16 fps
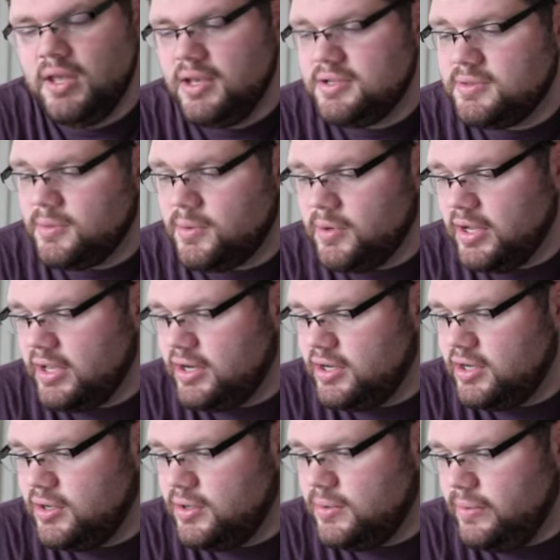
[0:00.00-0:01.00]
So what we're going
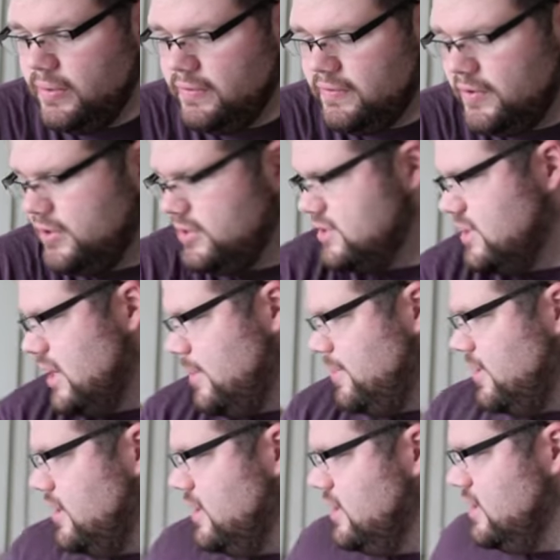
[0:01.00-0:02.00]
to do, first
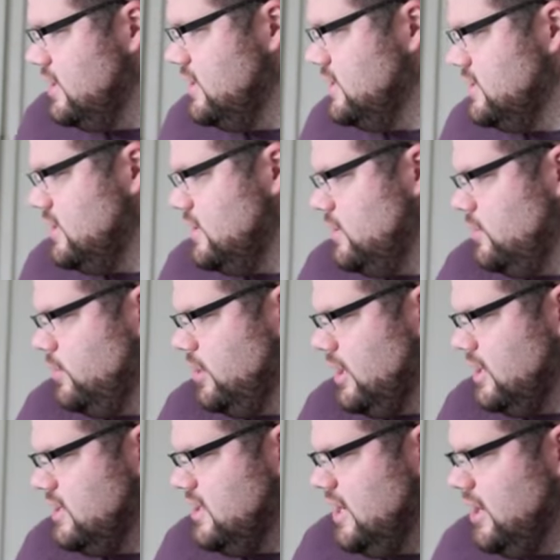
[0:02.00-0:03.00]
step, is we're
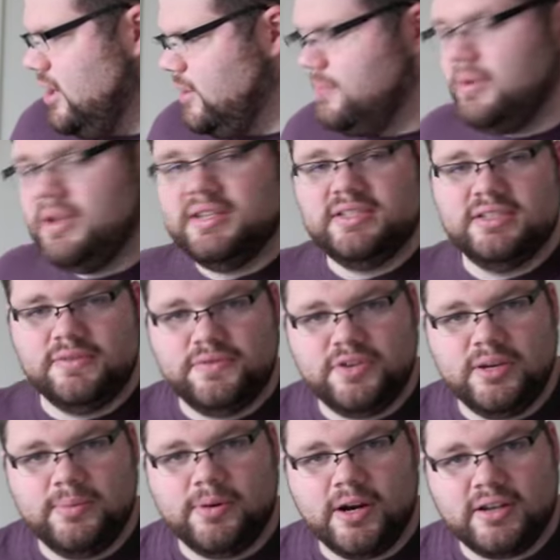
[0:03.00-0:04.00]
going to take our pieces of
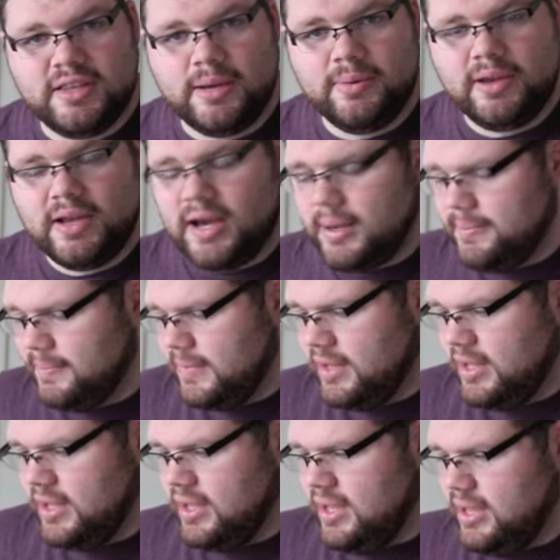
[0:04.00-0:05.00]
tree bark that we got
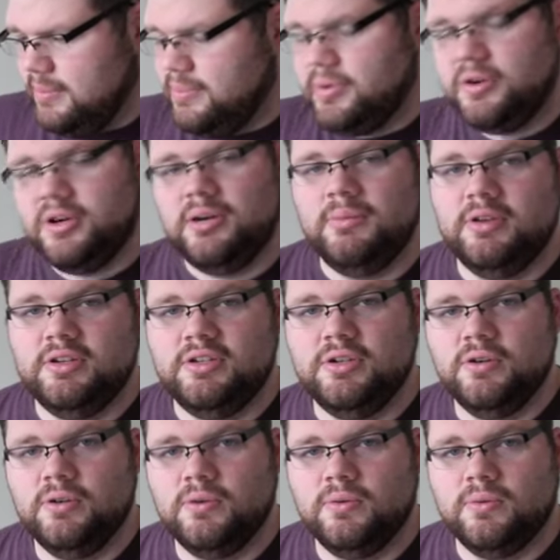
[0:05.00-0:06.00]
and put them
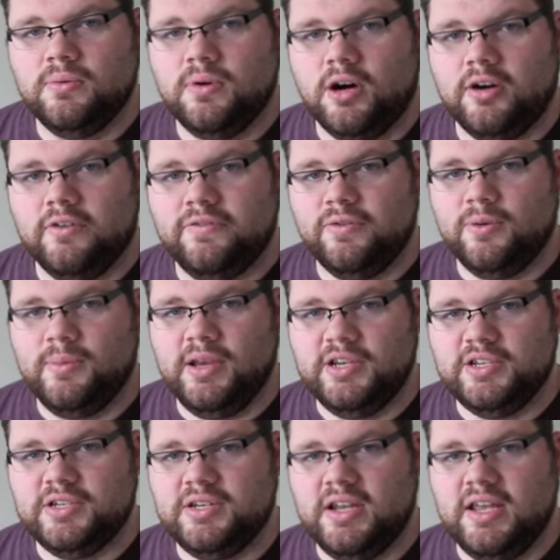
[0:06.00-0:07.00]
into our
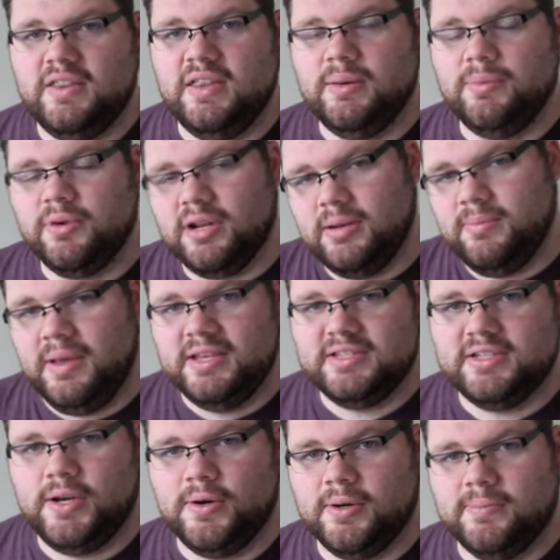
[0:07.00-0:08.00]
formation, and then we're going to
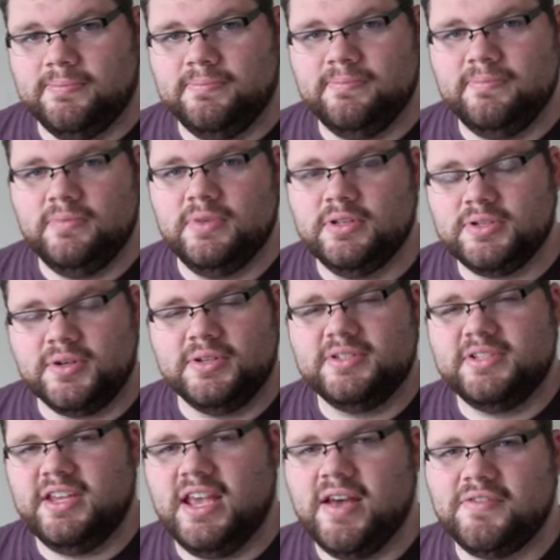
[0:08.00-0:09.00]
base coat them. So I'll
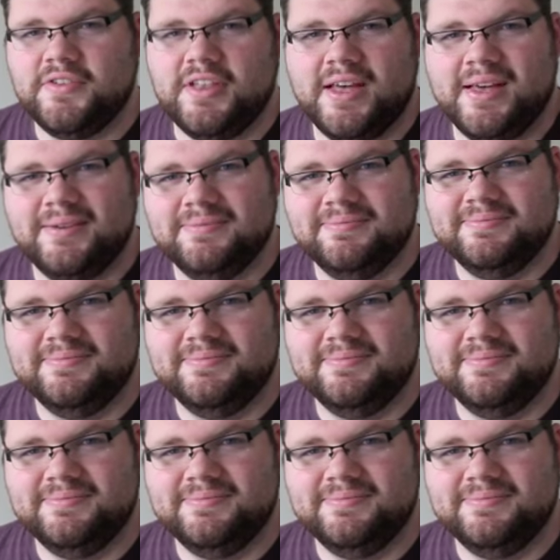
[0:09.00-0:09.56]
see you after that.